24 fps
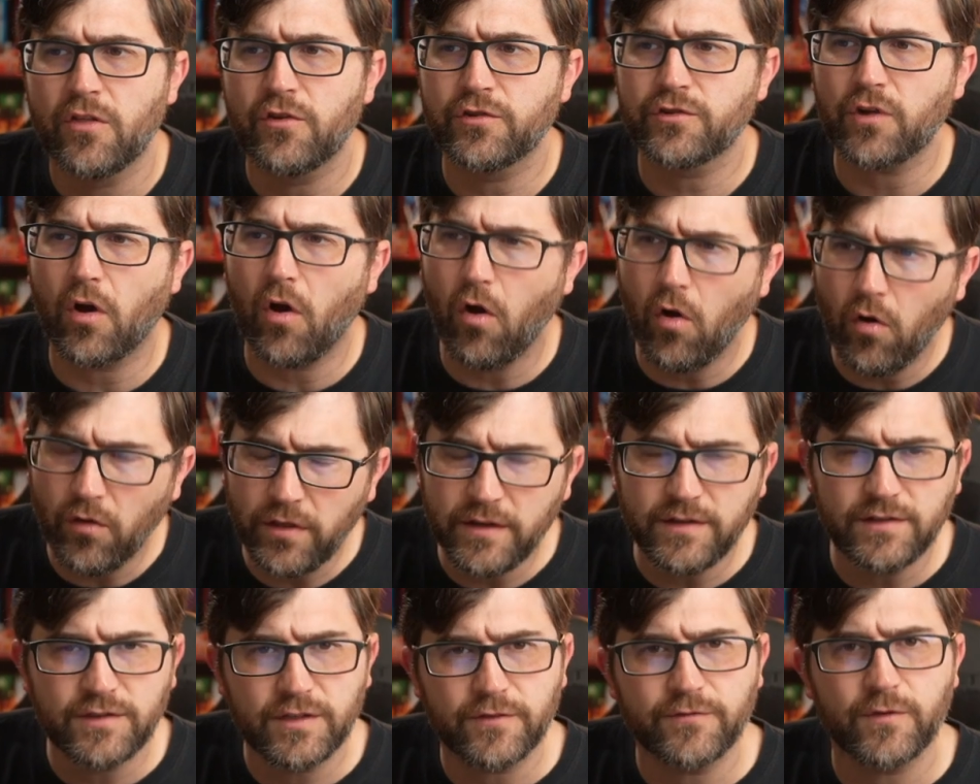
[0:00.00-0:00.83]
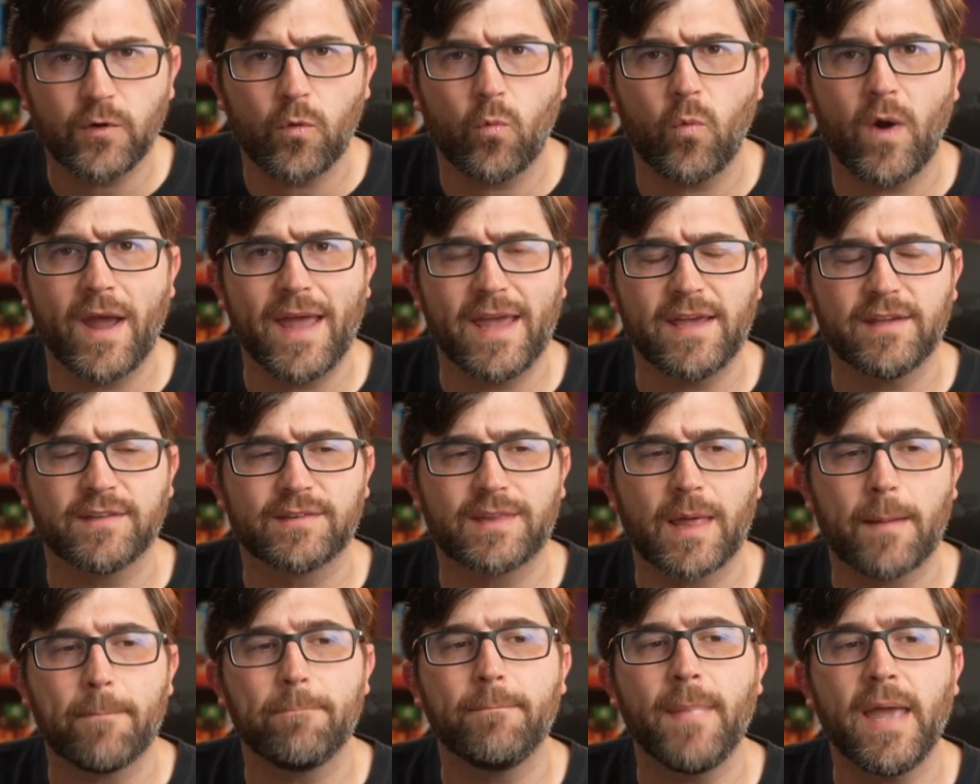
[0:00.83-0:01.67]
there's all these different ways
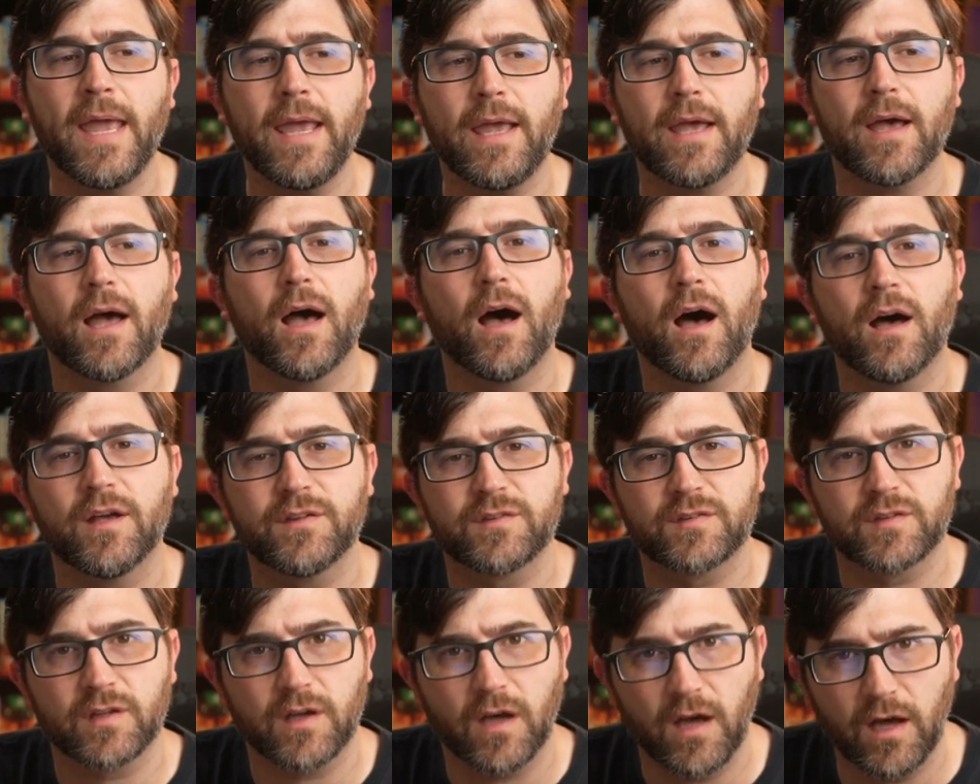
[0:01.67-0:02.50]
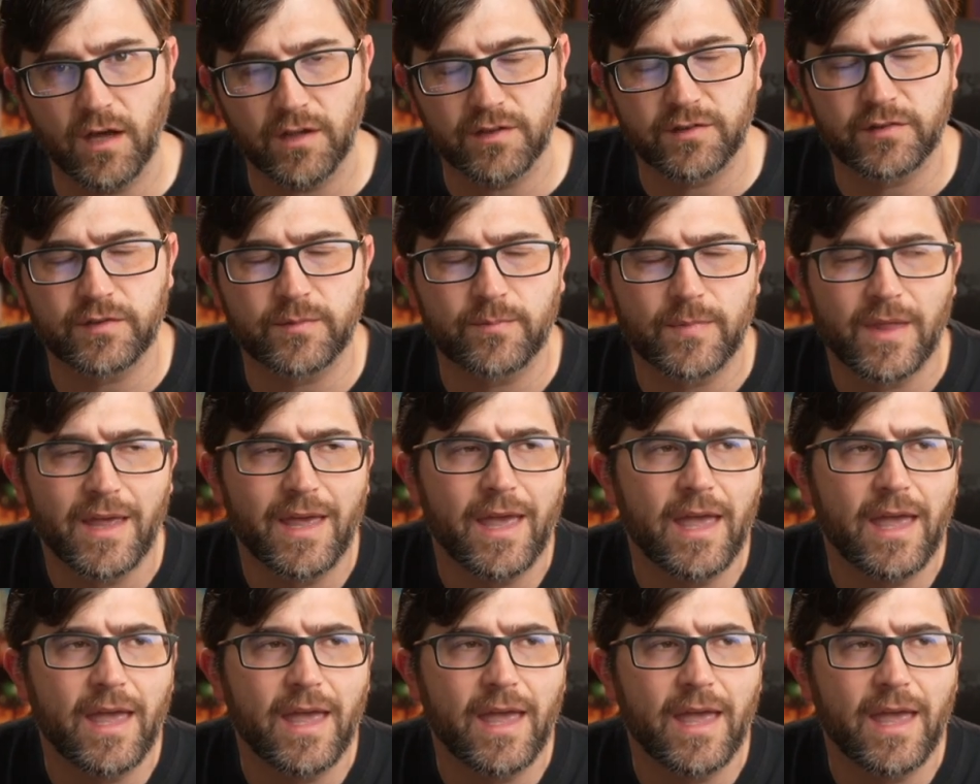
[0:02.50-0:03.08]
that make us us.